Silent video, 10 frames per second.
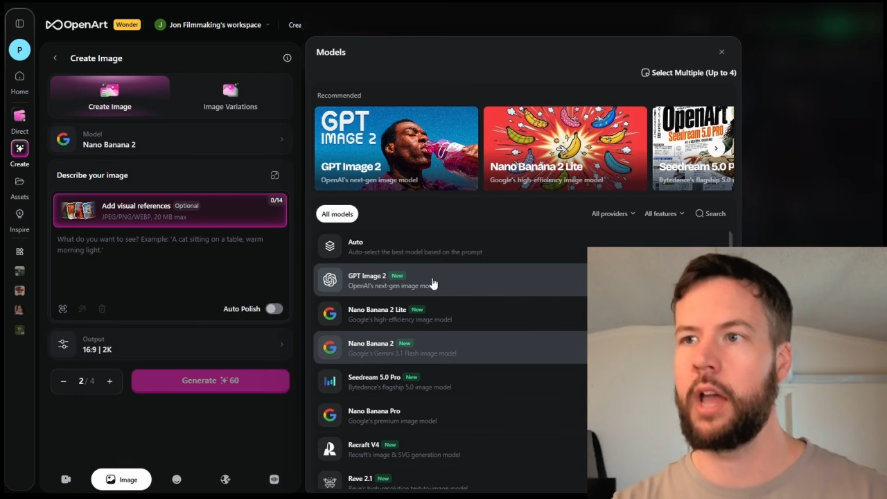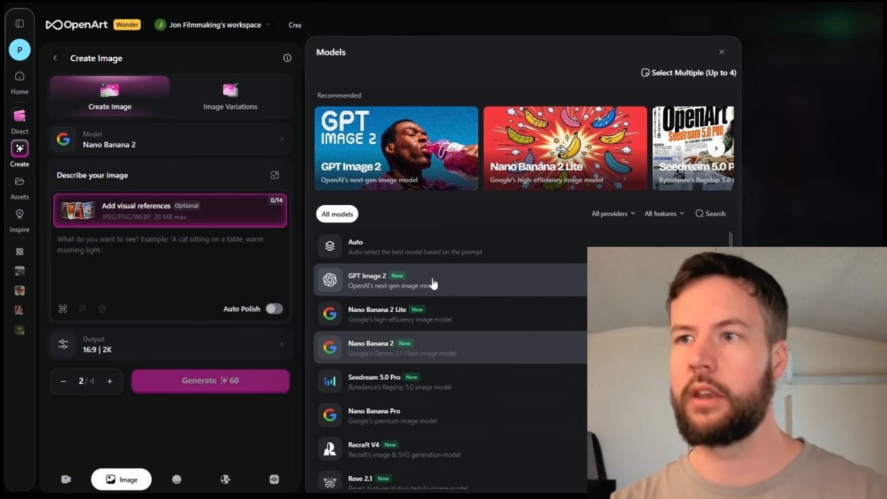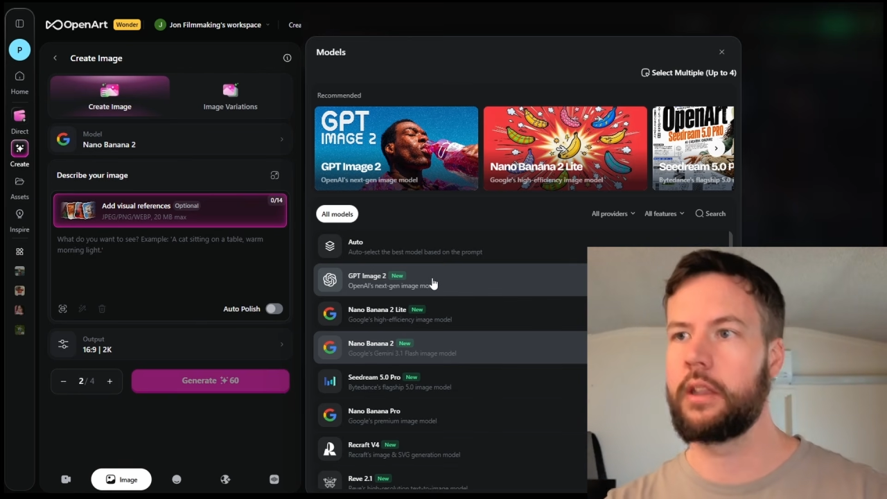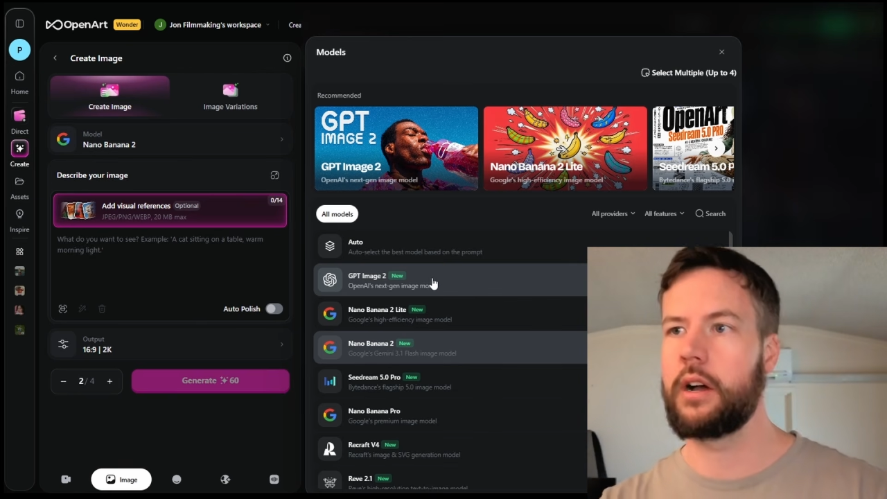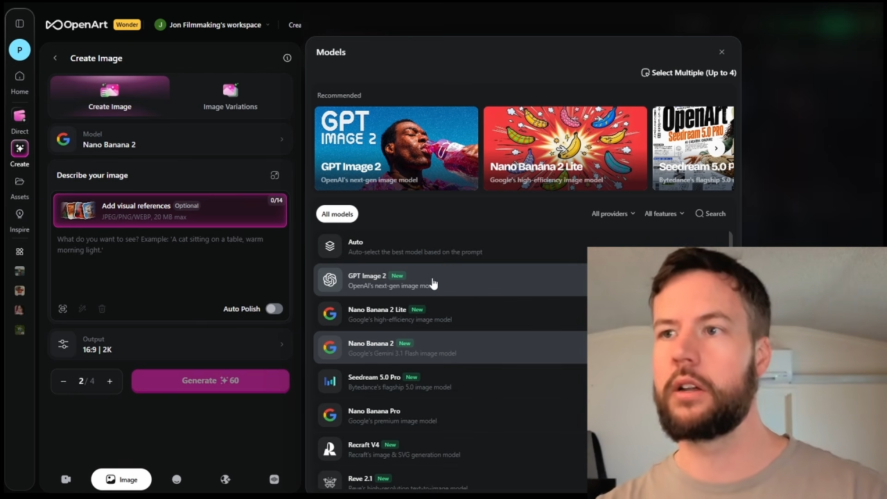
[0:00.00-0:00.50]

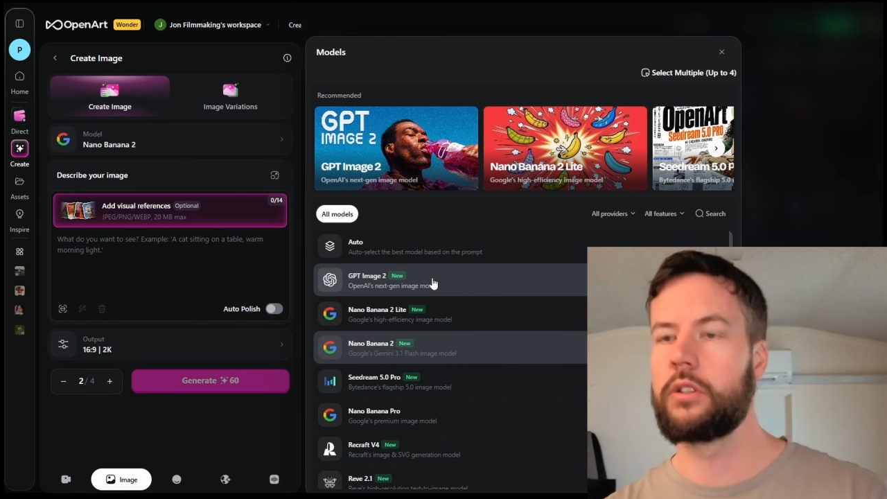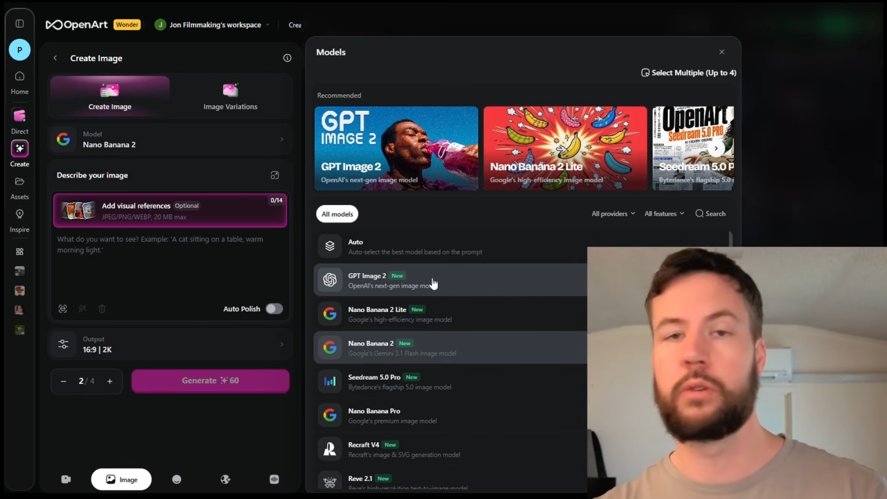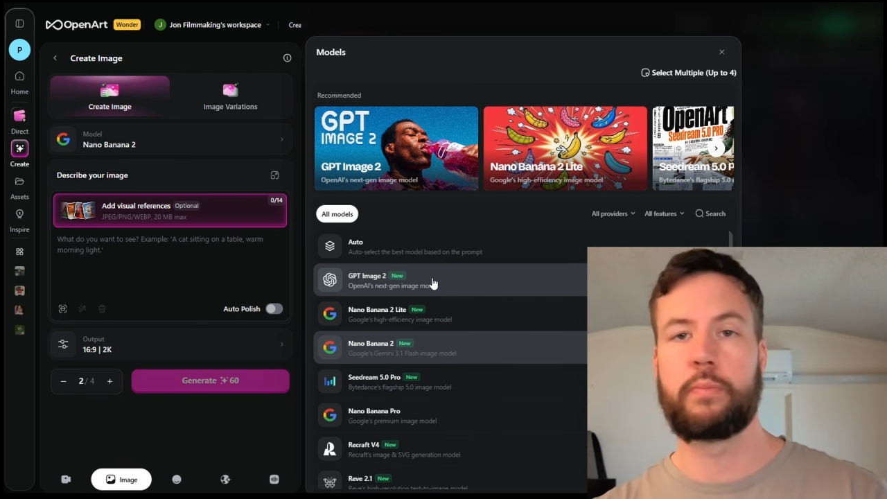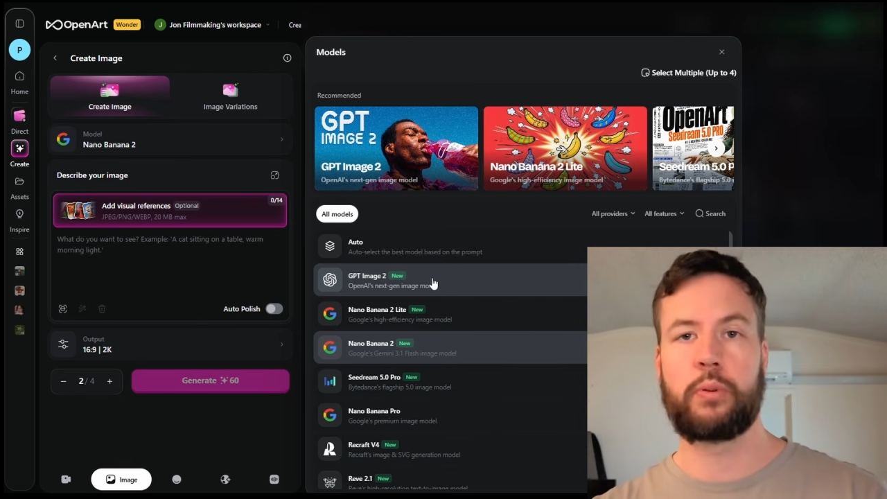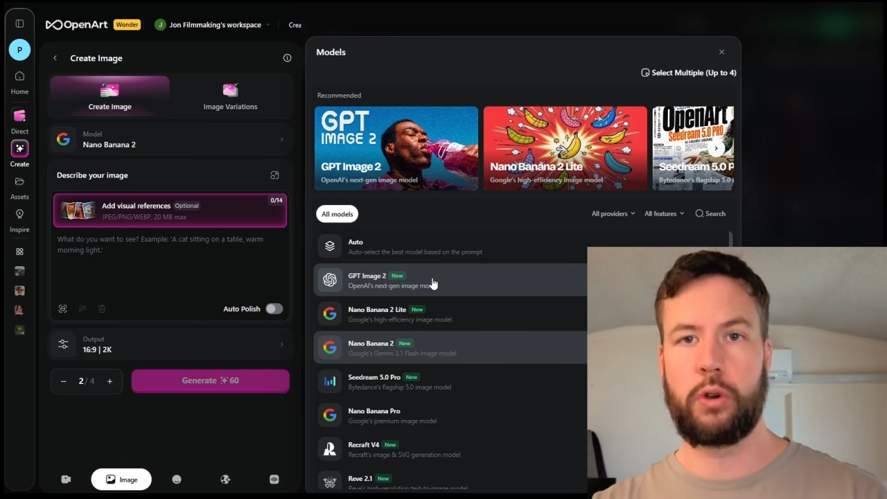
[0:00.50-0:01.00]
And
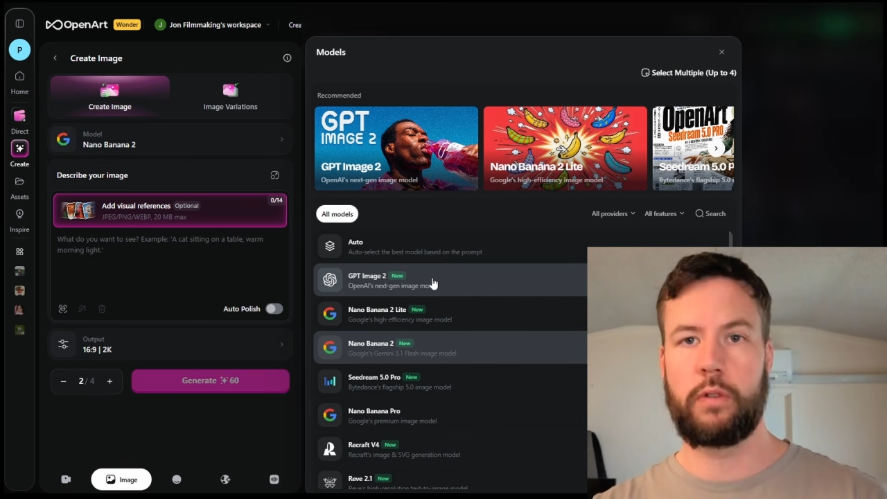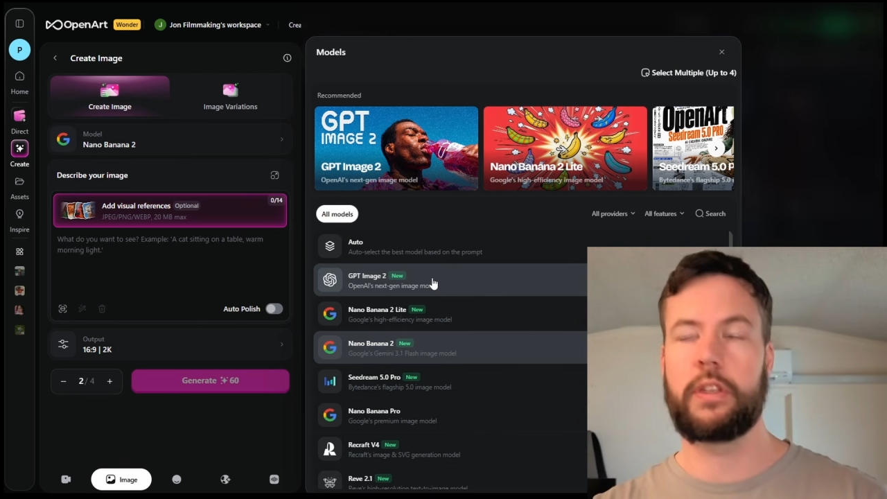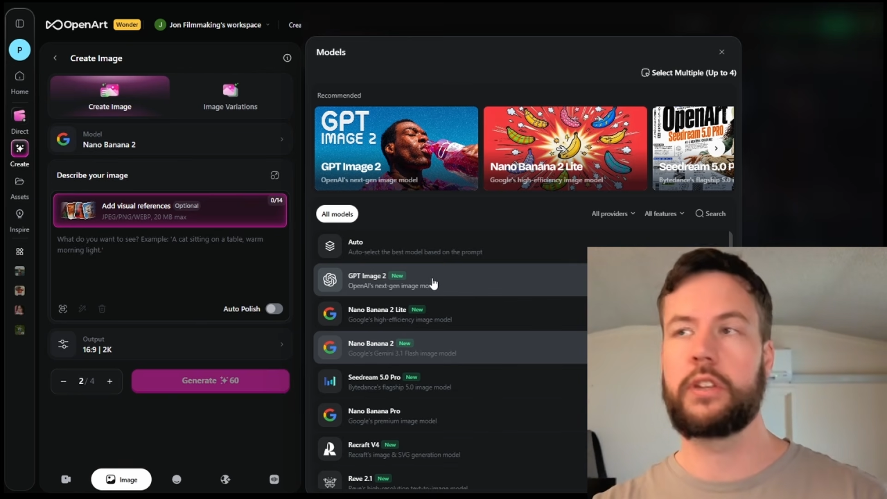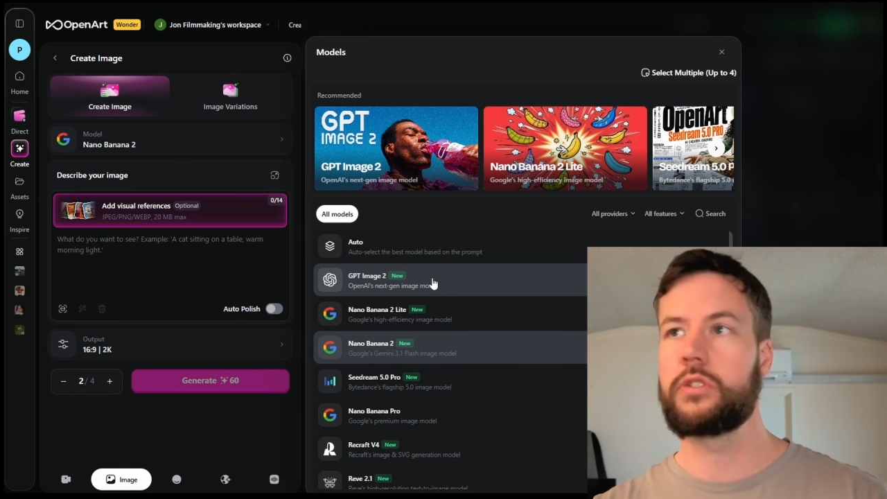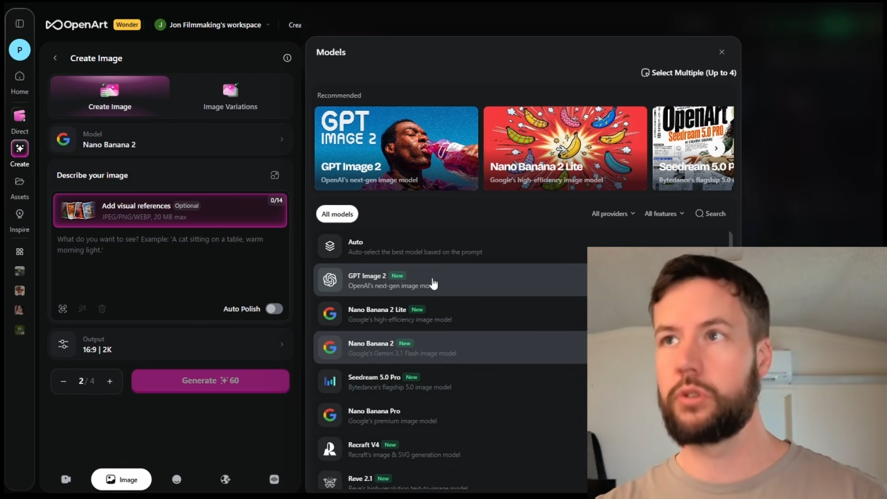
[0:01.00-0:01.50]
to
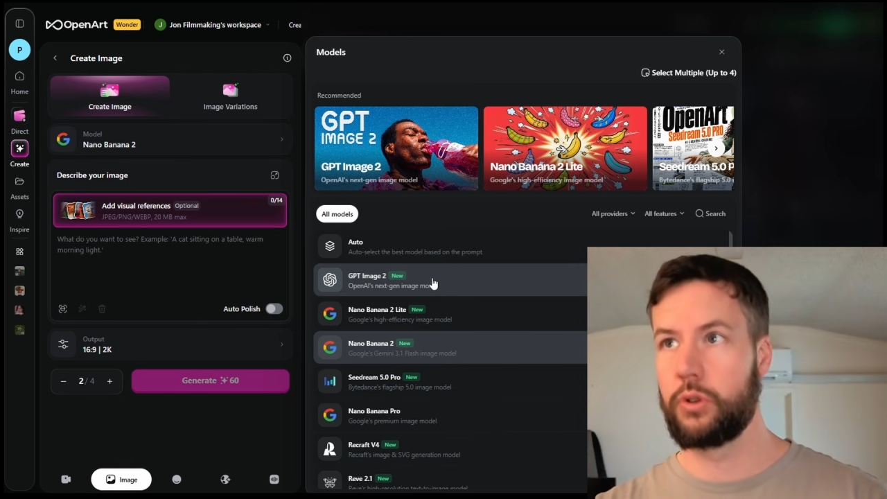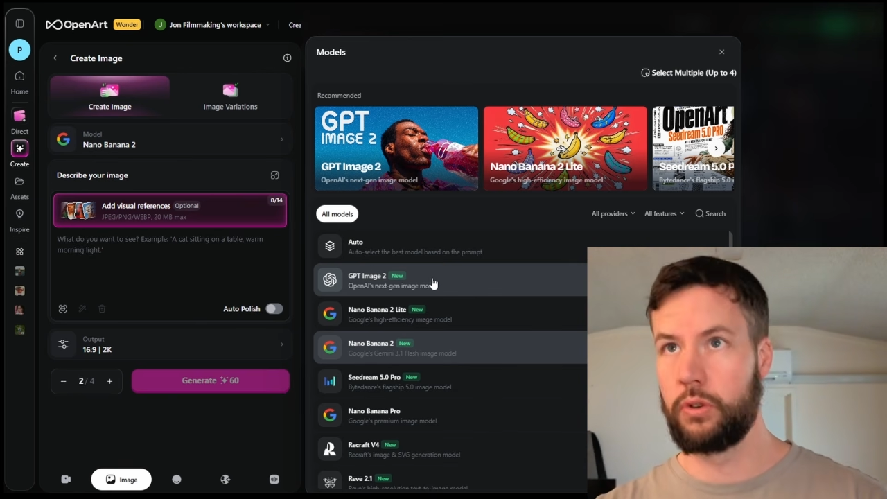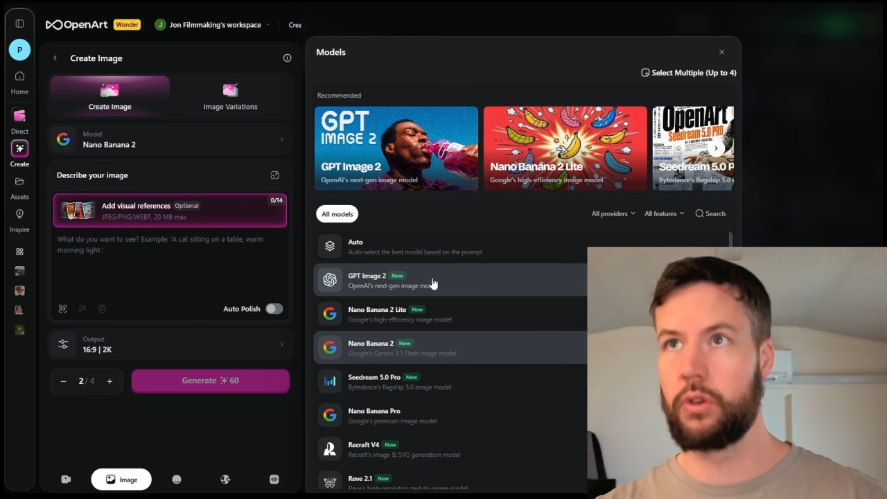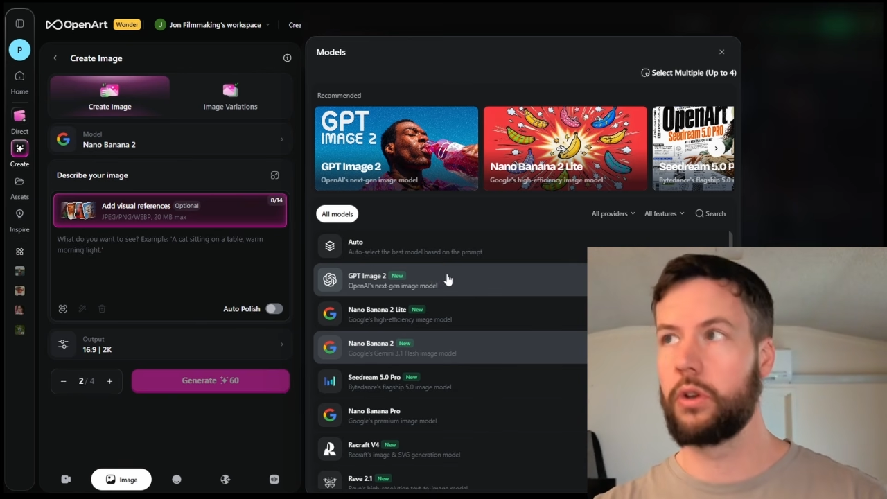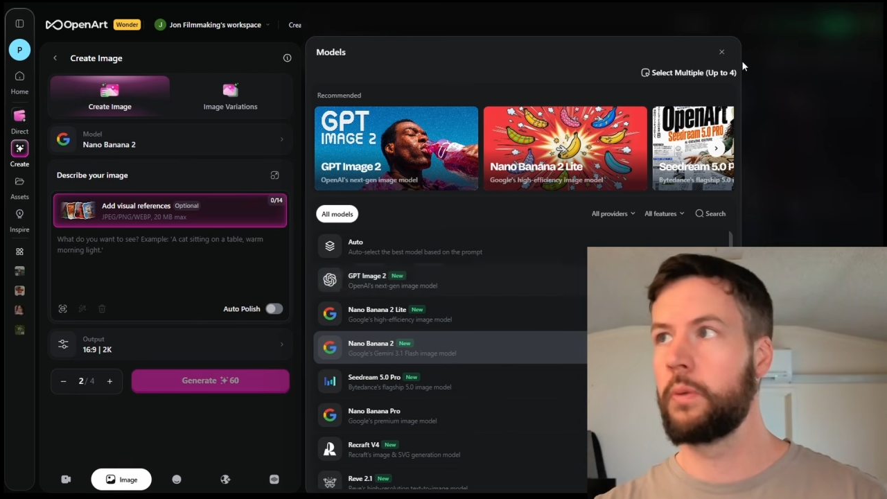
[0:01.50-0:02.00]
prove this
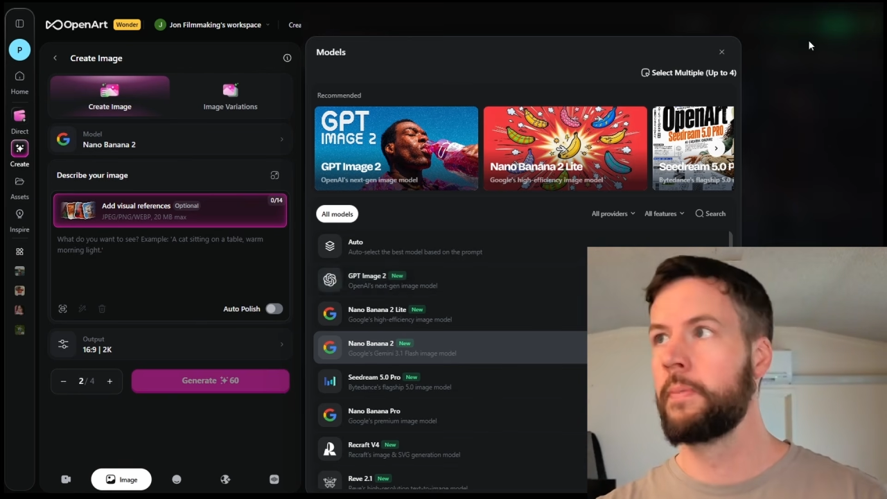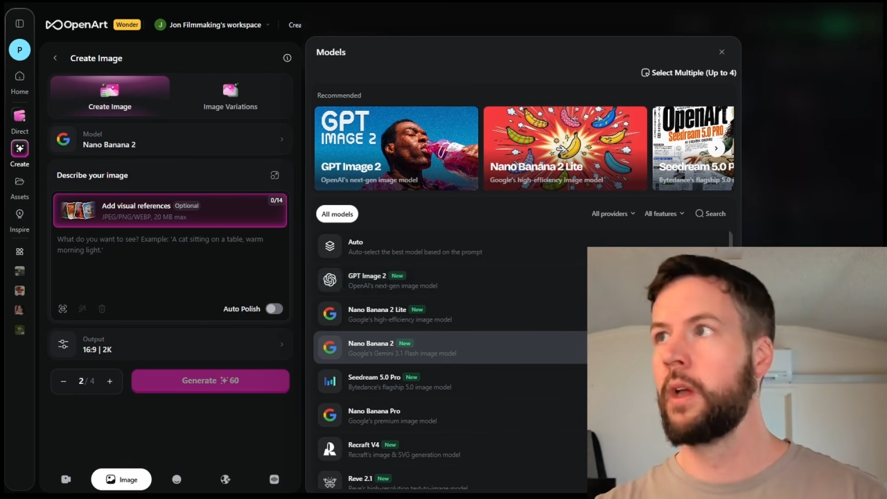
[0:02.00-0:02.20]
to you,